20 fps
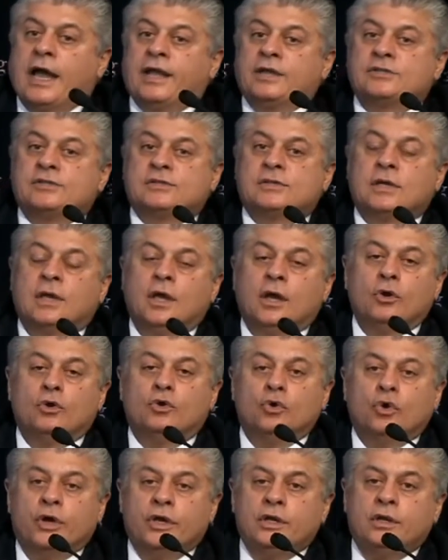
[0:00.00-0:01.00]
highest
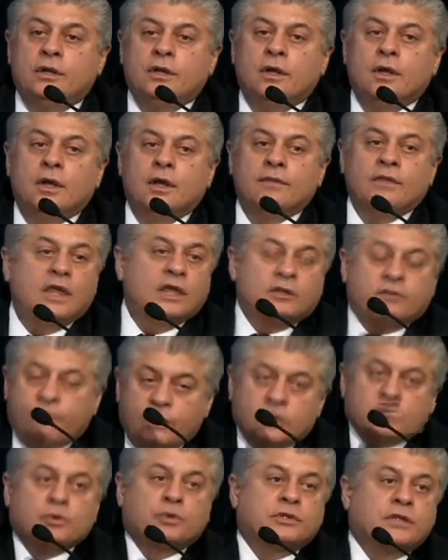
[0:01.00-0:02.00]
good the
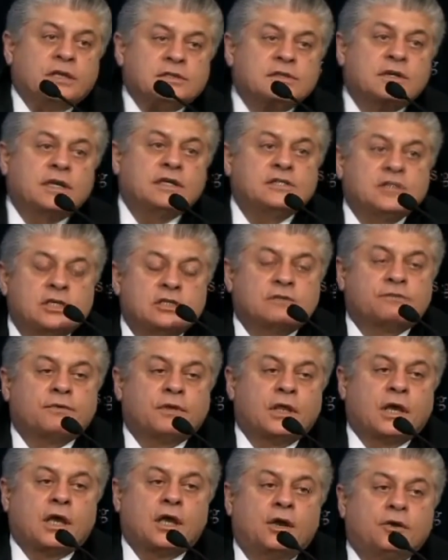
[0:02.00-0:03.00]
individual doesn't exist
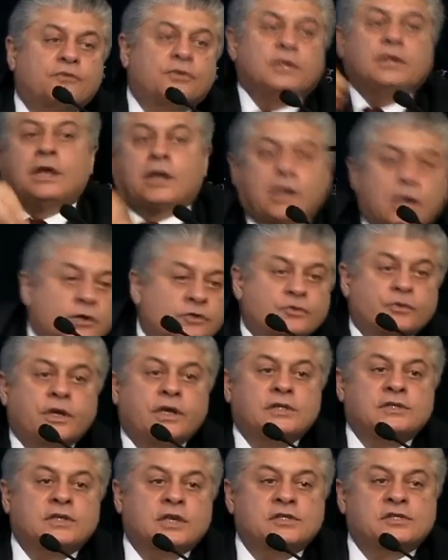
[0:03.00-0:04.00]
for the country, the
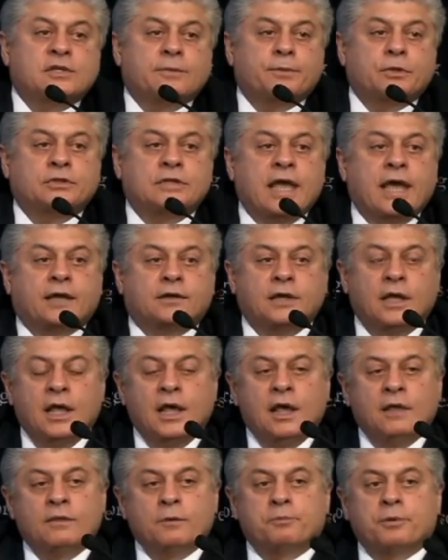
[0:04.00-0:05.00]
country exists to protect
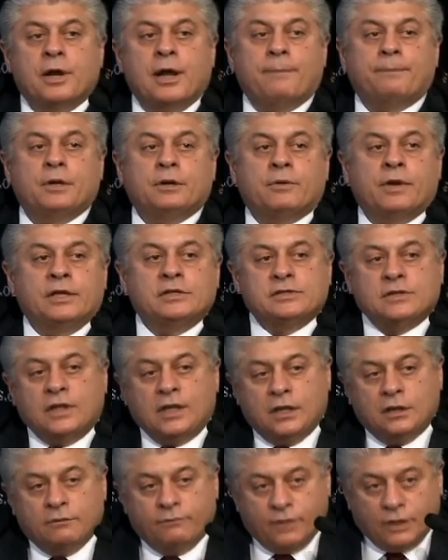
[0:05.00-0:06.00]
the property rights of
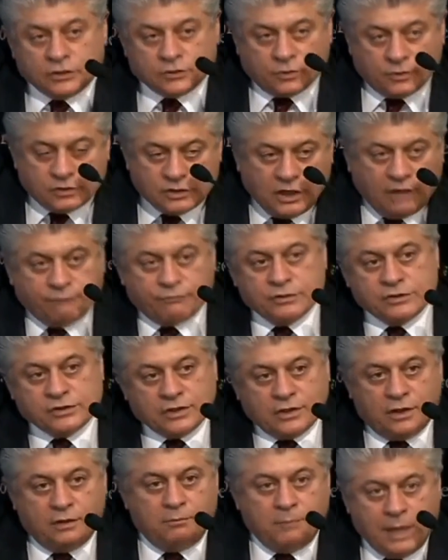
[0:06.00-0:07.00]
the individual,
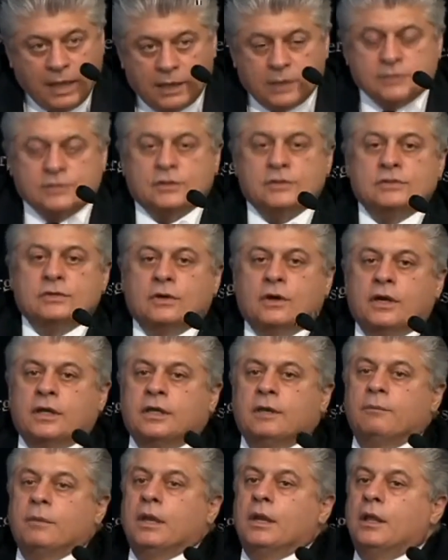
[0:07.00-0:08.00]
Jefferson and Madison's
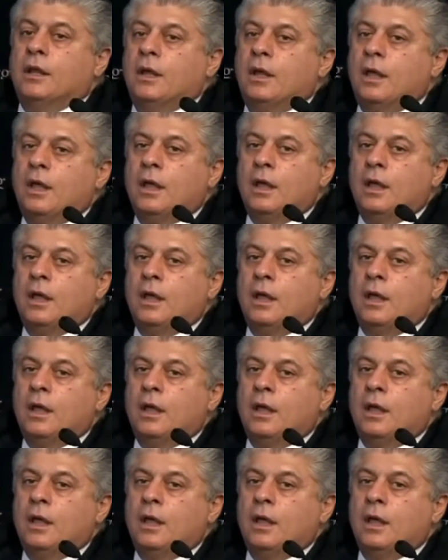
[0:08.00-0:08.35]
argument.